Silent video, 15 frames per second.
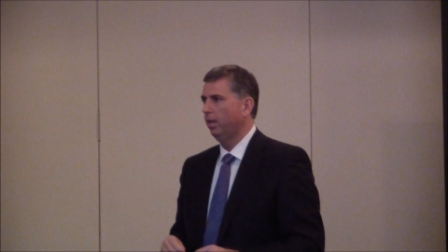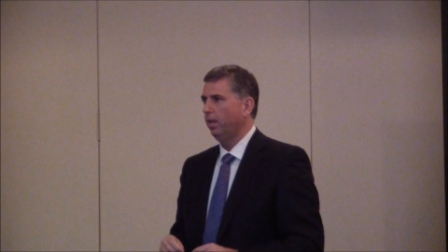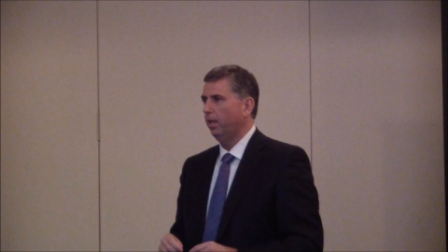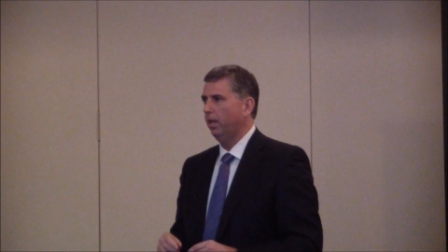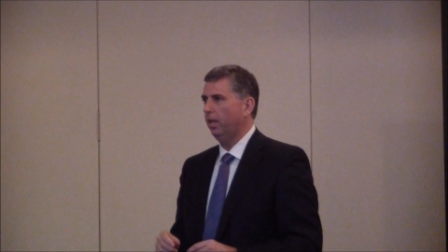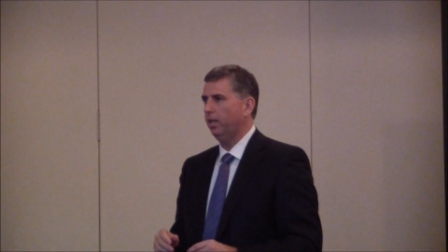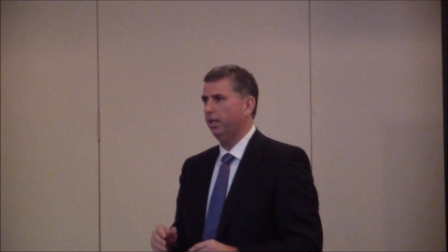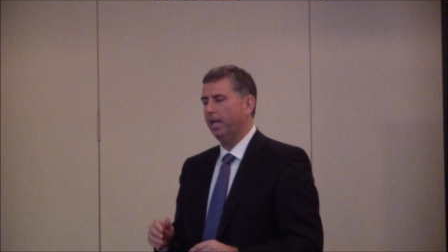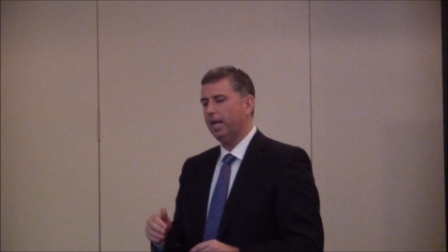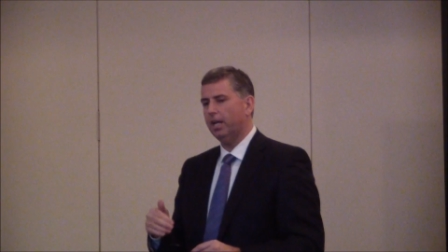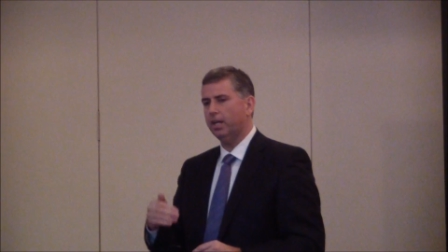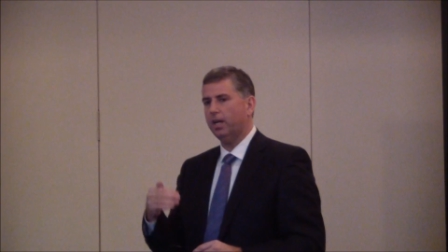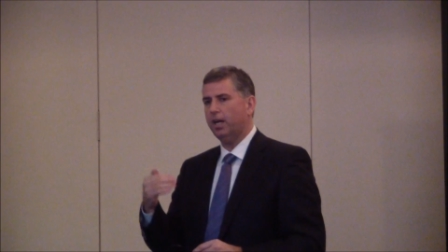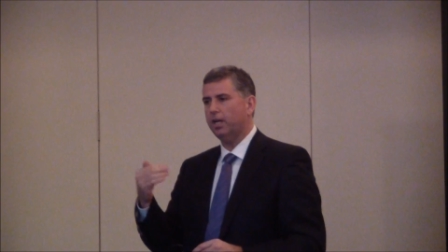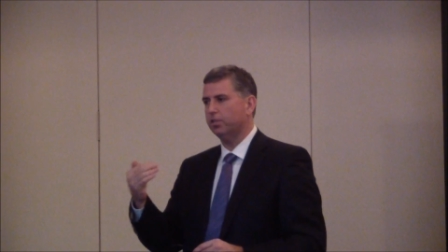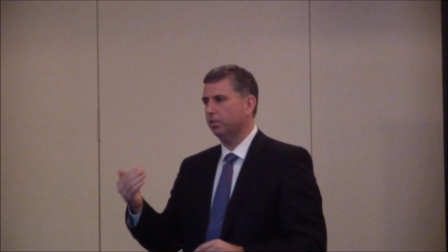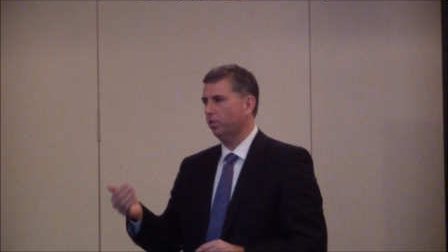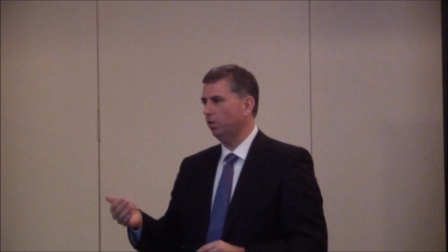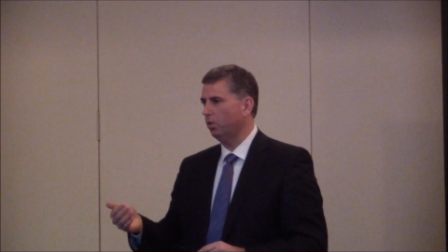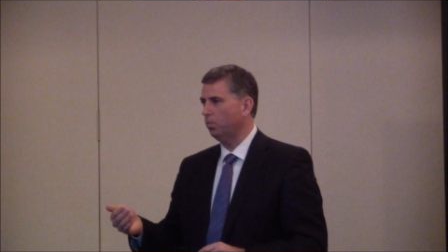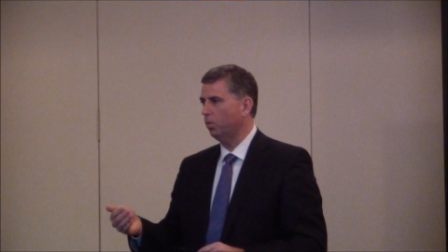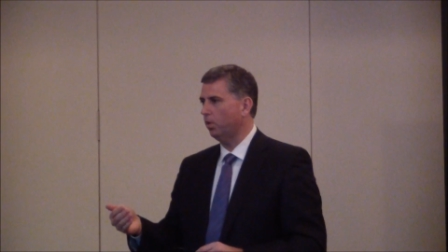And yeah, it costs a
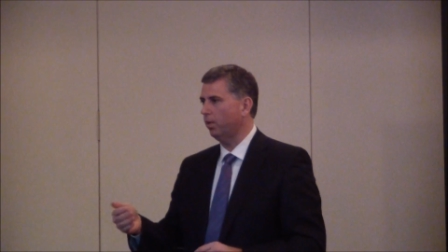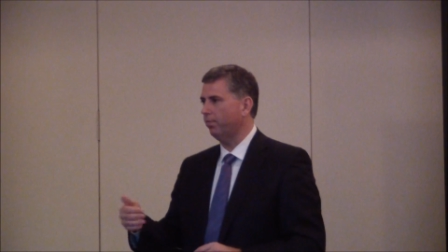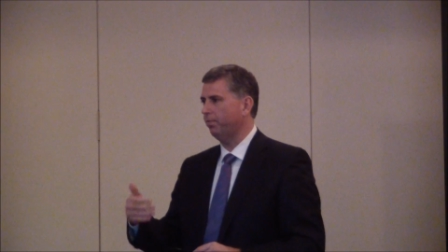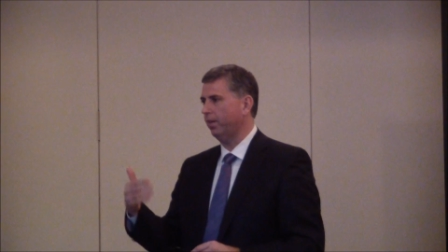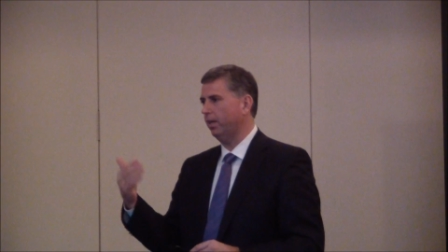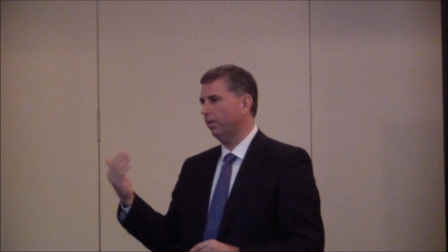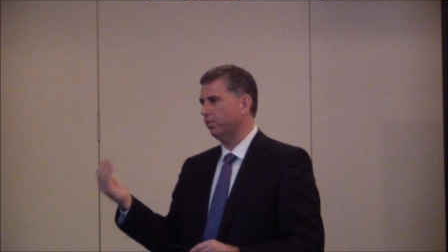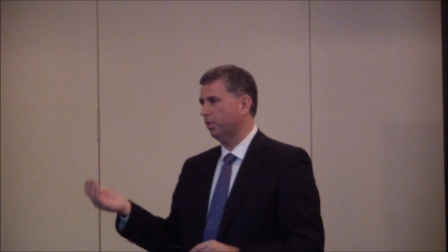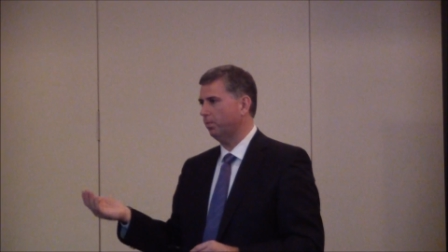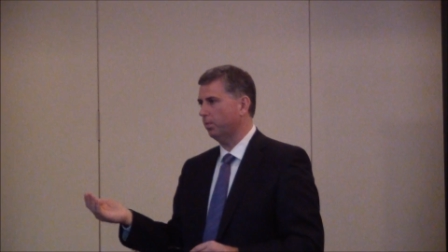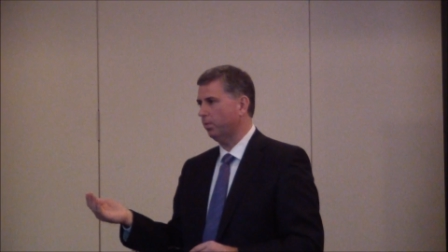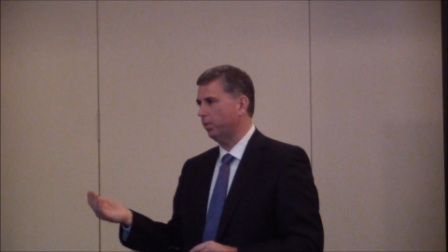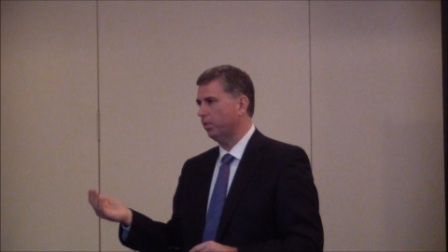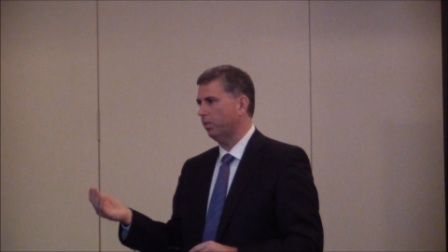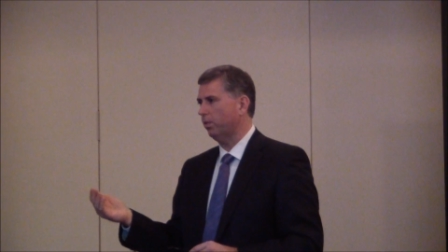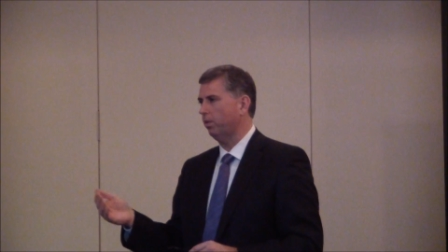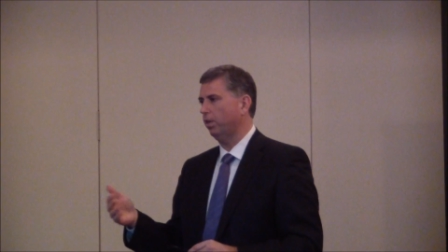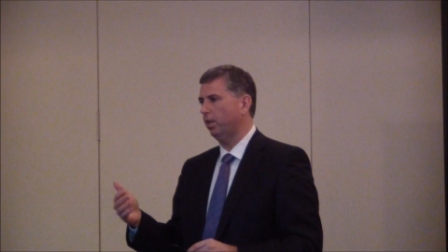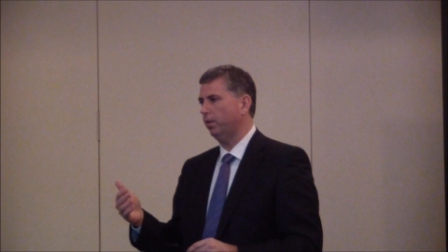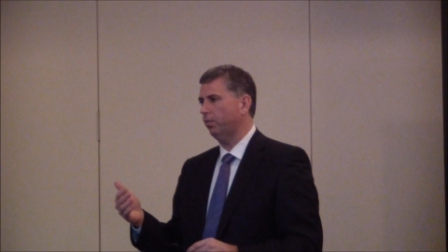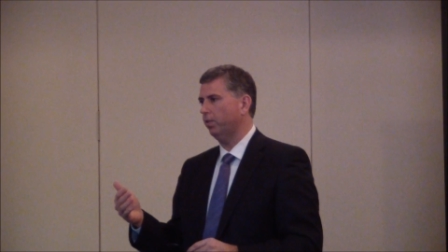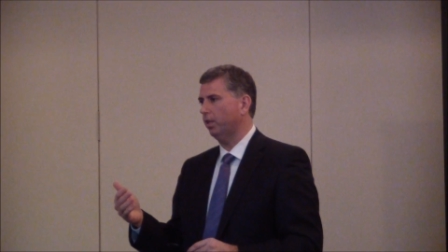little more to file a separate return
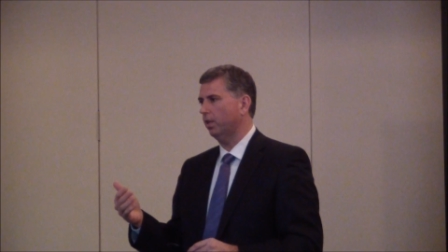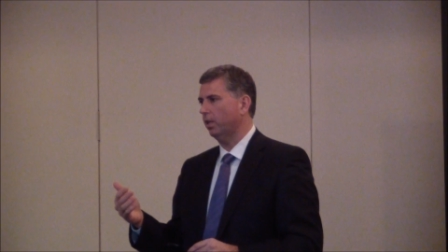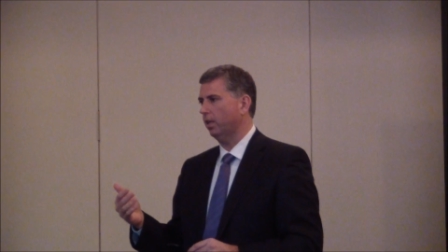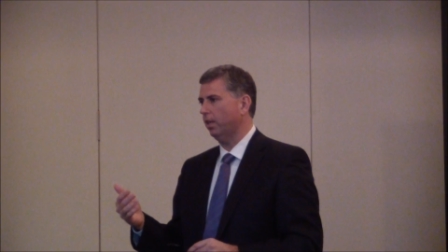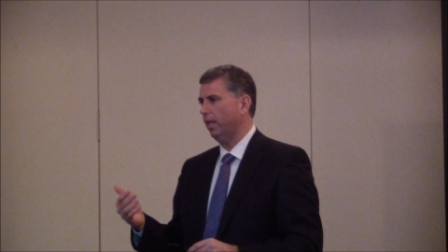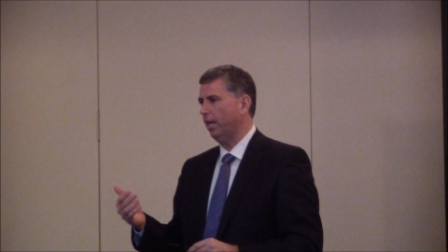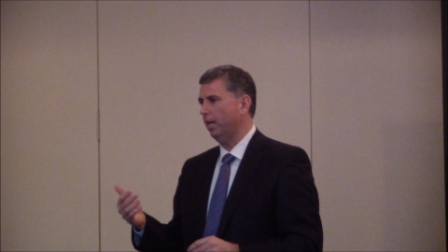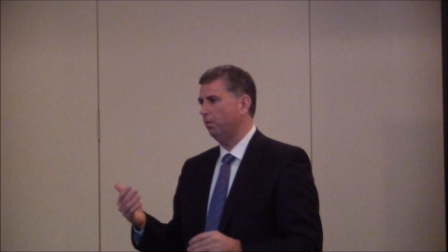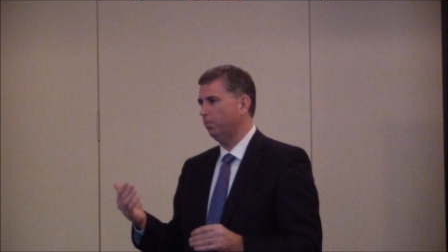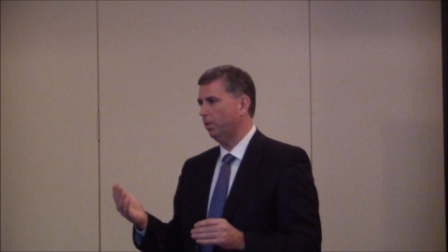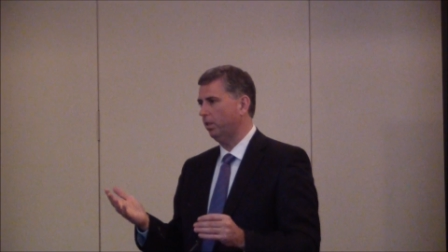and everything like that,